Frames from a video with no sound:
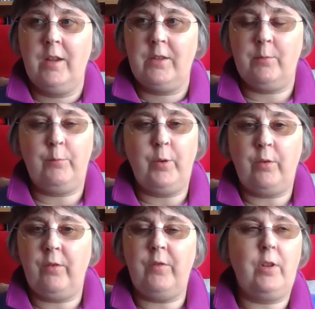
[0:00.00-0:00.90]
some
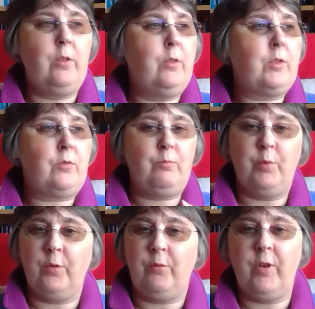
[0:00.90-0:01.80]
book reviews,
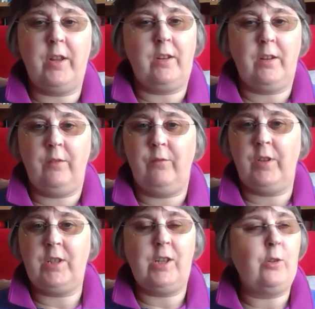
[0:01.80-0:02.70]
both written and
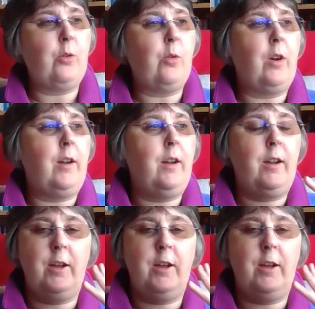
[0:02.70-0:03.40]
video.